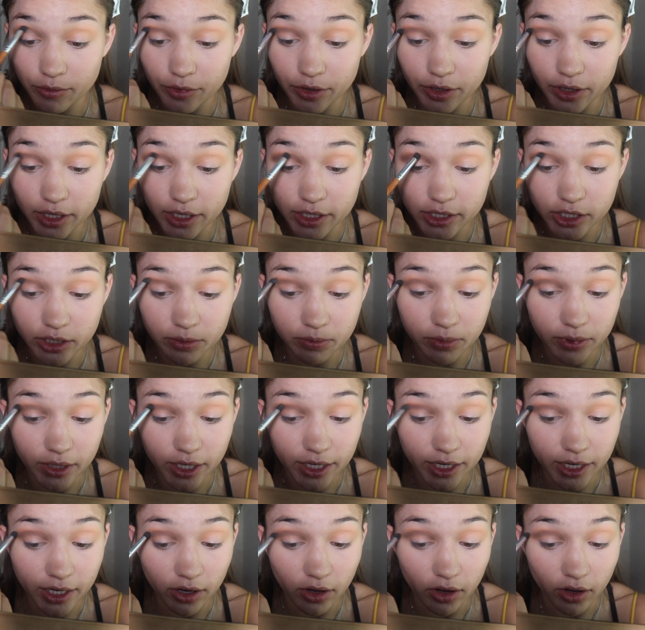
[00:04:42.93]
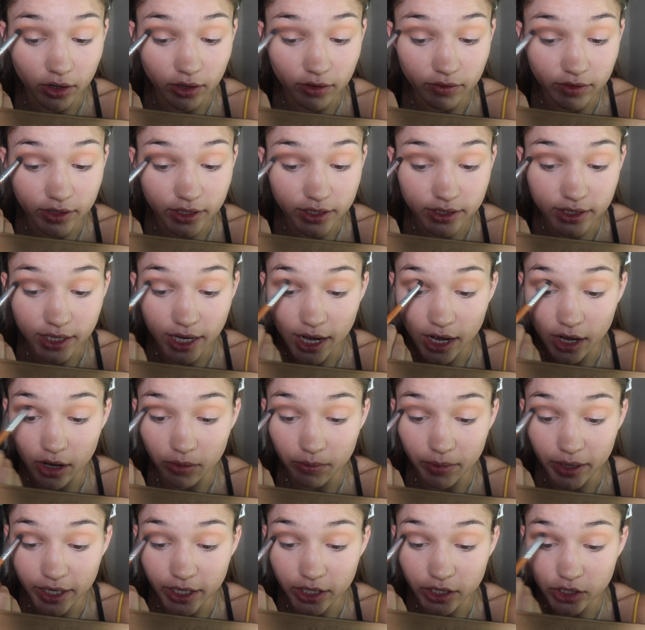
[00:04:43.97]
really just blending all of this out,
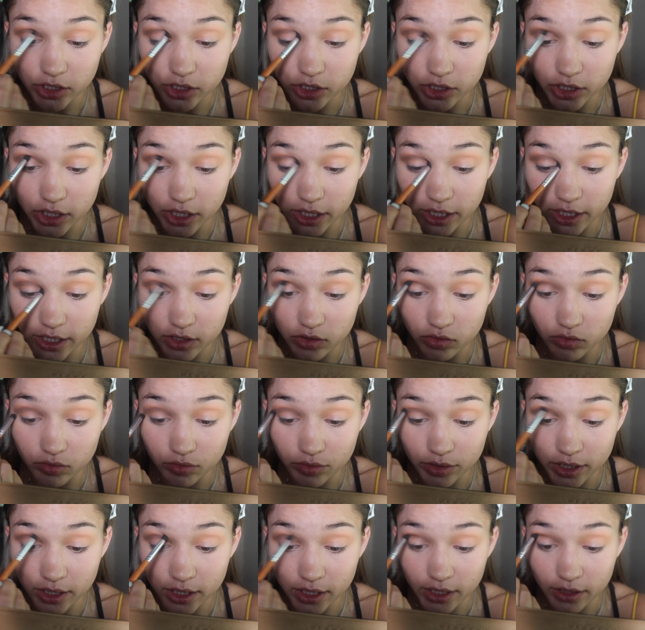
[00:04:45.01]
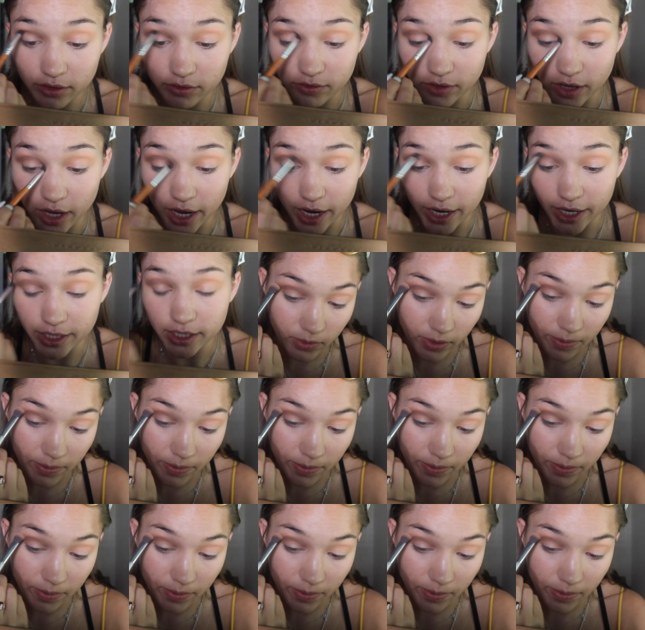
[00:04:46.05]
making sure it's really defined.